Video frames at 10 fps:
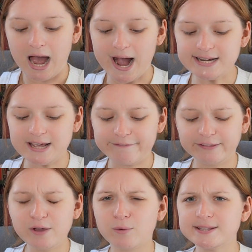I
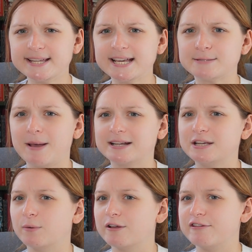definitely wasn't
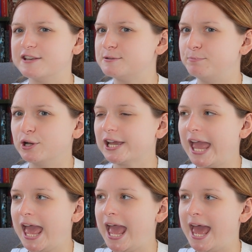expecting where this book
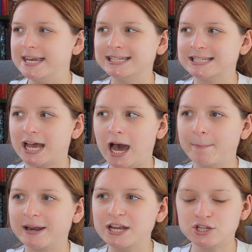ended
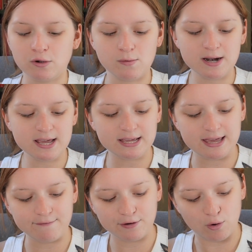up, and I don't want to
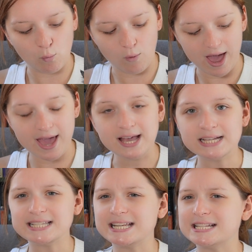give it away
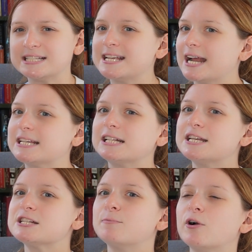because it is
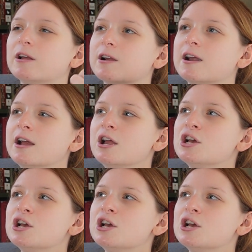technically a spoiler.